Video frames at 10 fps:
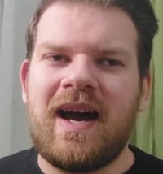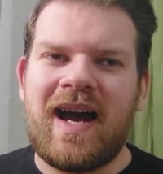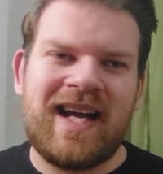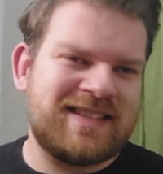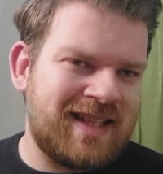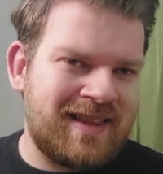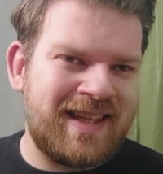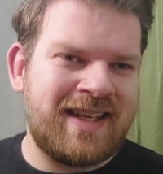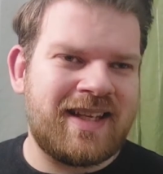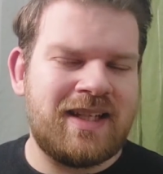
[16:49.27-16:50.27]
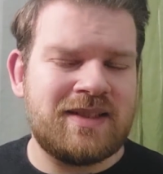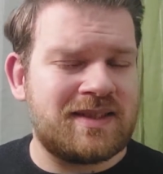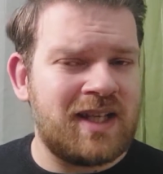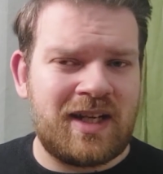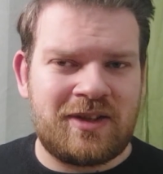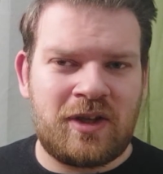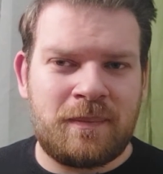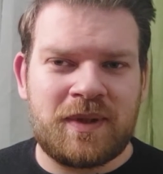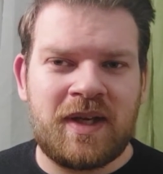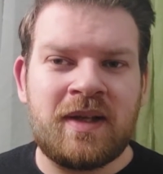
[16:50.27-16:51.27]
I still think it's not a
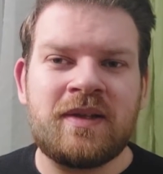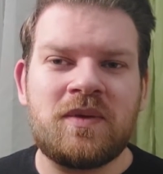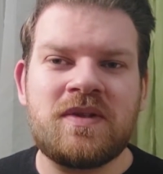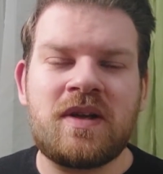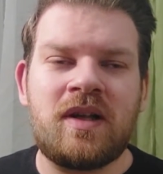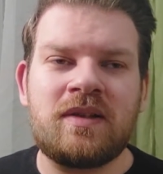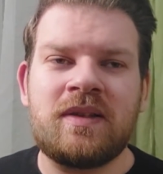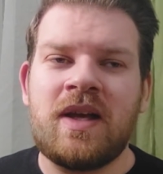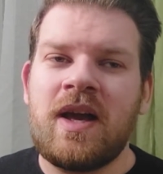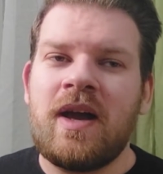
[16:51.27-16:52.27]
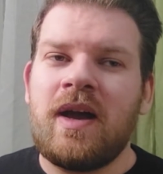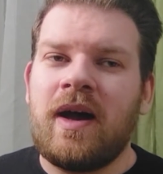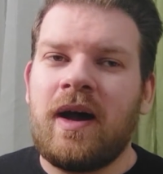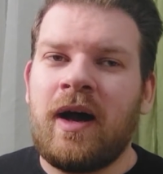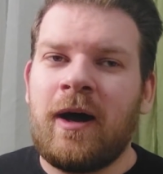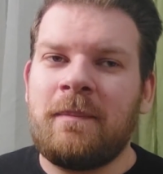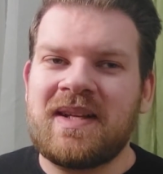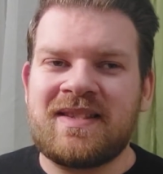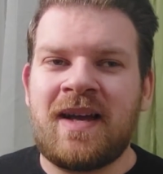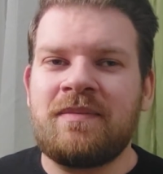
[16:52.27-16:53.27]
top 10 result.
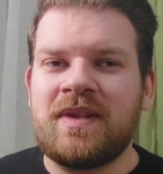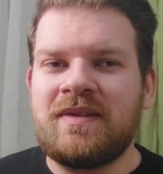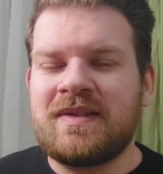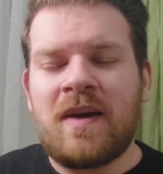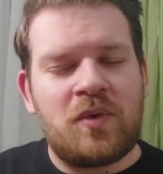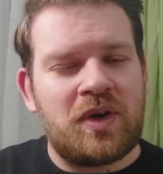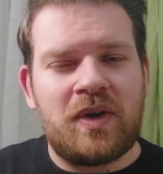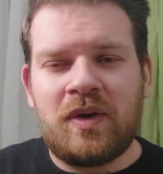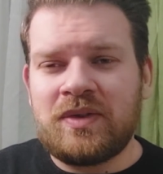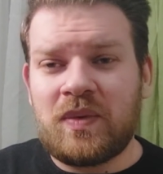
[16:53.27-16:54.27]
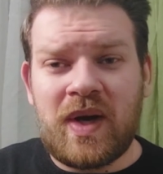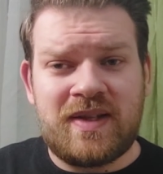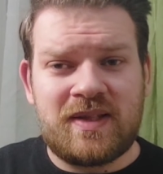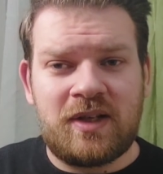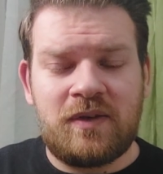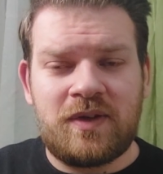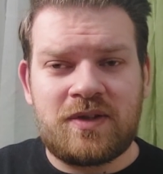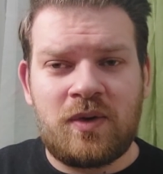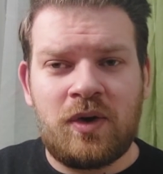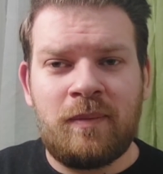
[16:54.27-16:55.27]
But somewhere on the right side of the
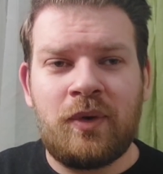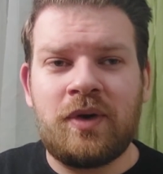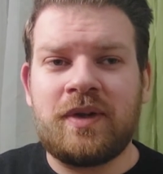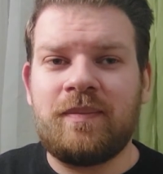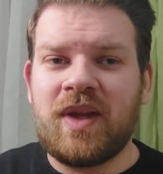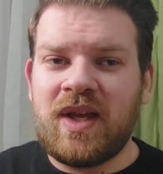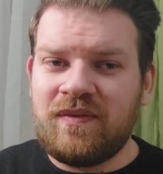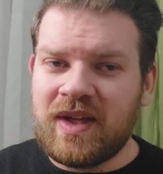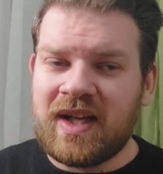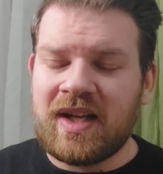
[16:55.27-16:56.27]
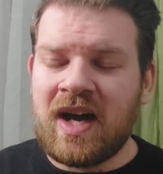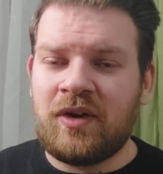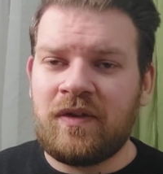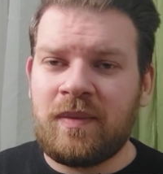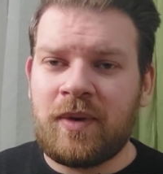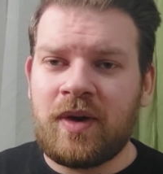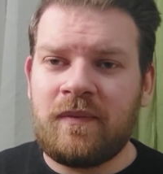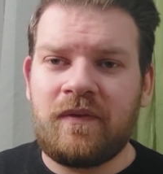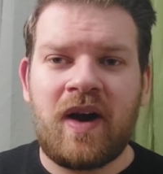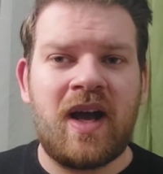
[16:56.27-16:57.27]
scoreboard, if they get out of the bottom
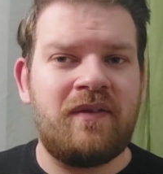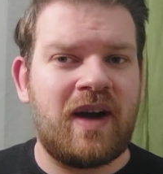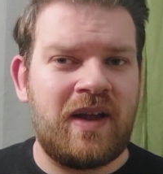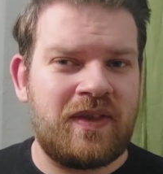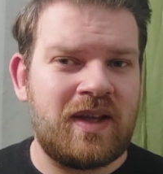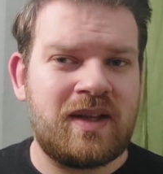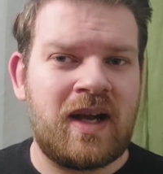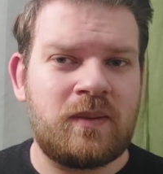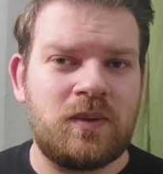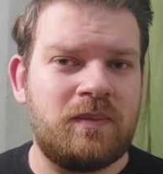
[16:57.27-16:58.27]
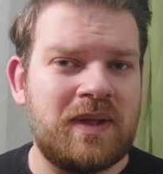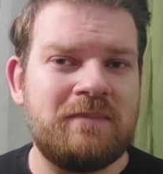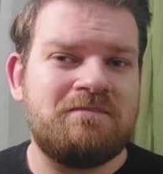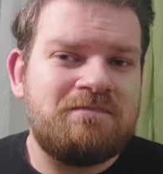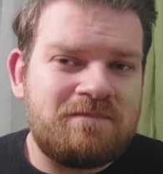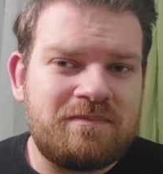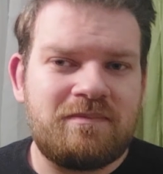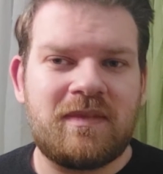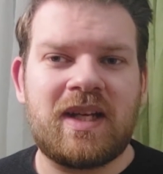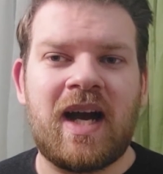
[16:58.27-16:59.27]
5, I think that would be
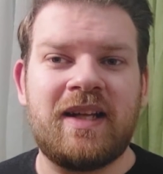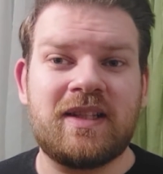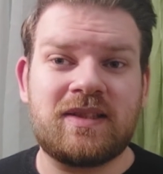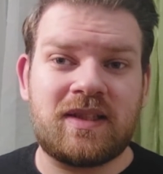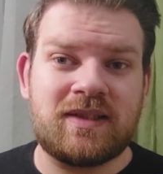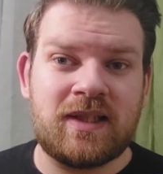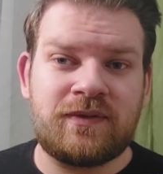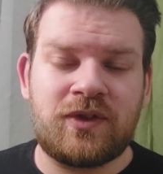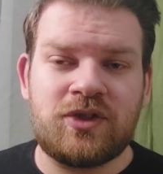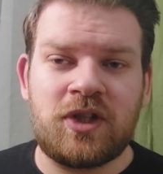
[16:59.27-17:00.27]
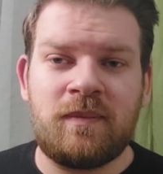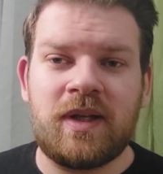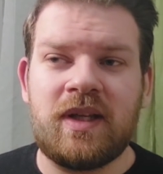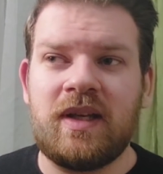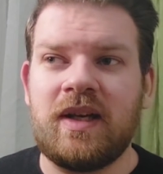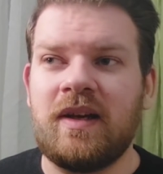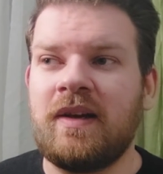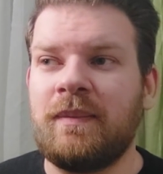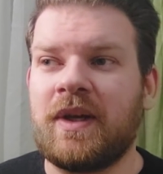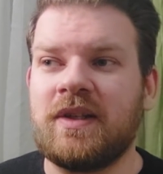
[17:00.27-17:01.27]
kind of success for Germany,
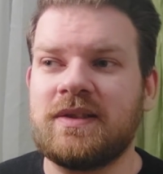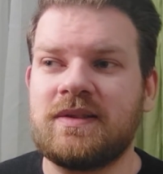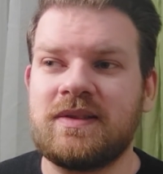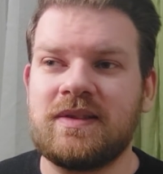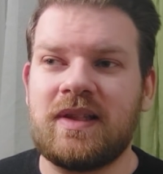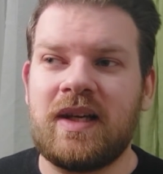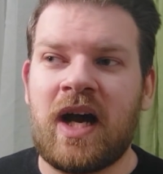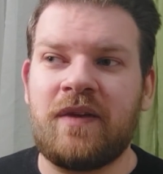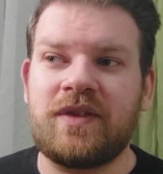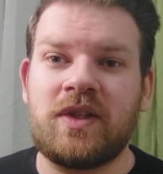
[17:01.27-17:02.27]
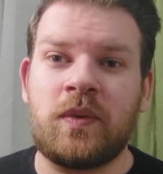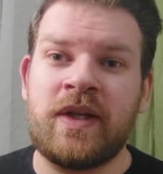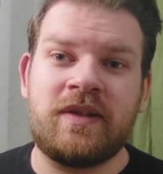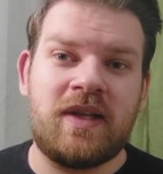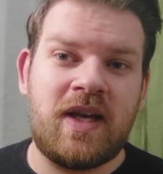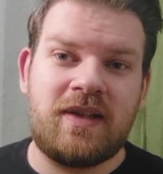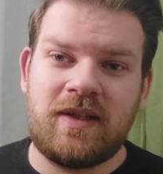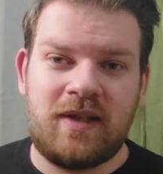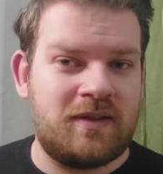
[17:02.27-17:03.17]
because after 2018